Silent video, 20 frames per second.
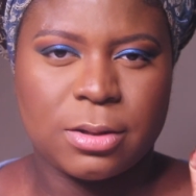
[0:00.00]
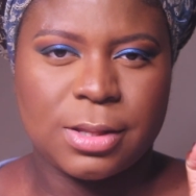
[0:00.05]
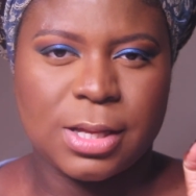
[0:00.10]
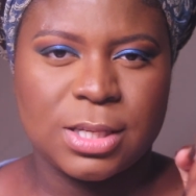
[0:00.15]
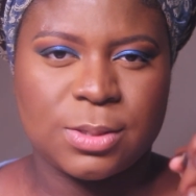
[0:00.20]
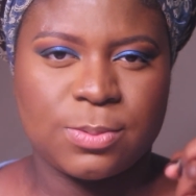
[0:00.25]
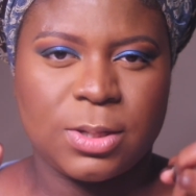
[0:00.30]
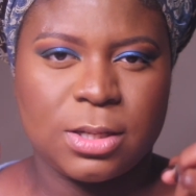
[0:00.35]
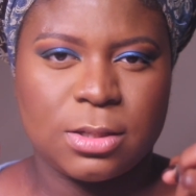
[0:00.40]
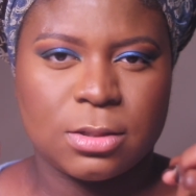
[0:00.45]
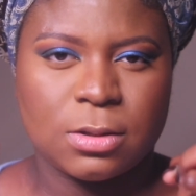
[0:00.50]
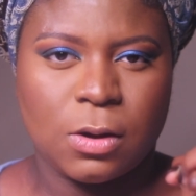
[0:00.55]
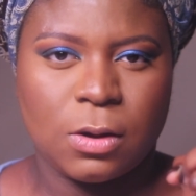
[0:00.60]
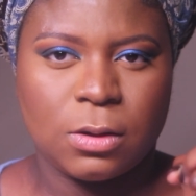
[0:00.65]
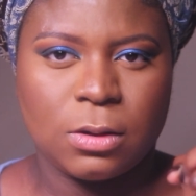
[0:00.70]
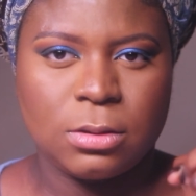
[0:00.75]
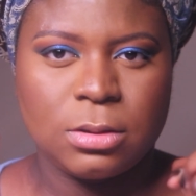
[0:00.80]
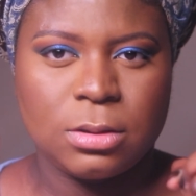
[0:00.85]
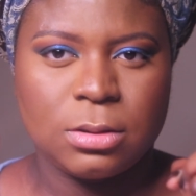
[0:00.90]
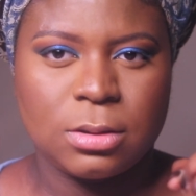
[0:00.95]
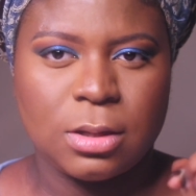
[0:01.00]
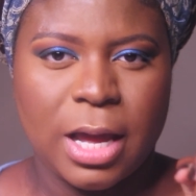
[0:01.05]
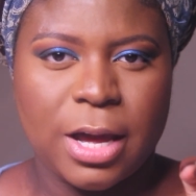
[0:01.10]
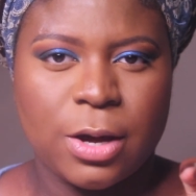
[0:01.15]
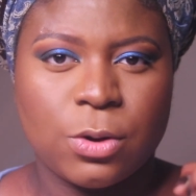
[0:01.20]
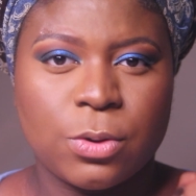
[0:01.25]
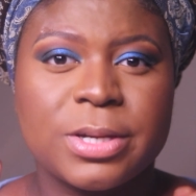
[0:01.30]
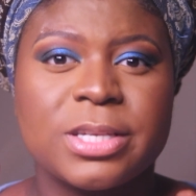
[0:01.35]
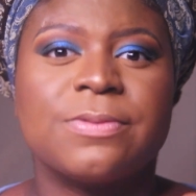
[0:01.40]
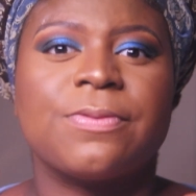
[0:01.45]
That's what it's called. I
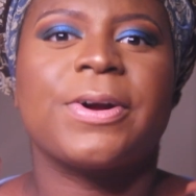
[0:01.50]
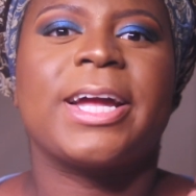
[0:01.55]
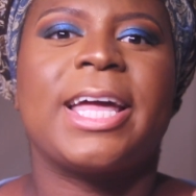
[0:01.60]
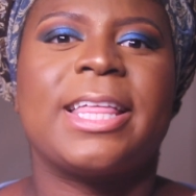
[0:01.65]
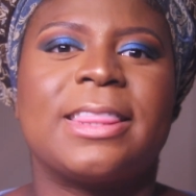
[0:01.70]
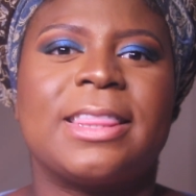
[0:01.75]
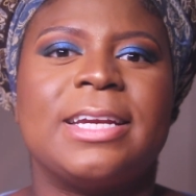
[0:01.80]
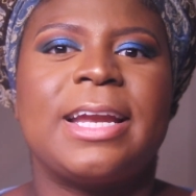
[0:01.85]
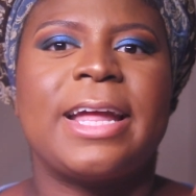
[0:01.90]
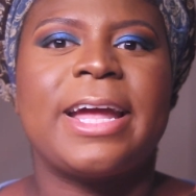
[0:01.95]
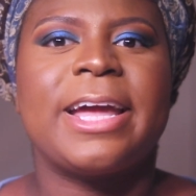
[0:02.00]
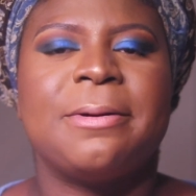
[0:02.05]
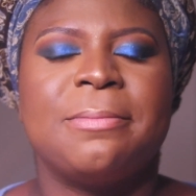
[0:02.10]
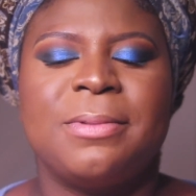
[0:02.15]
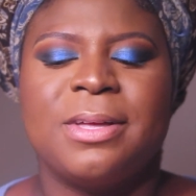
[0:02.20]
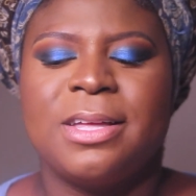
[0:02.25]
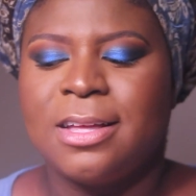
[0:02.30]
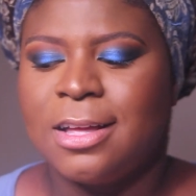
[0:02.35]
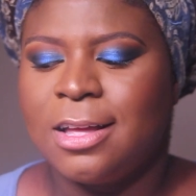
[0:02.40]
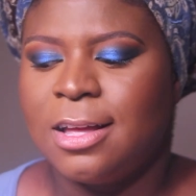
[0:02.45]
always forget the name.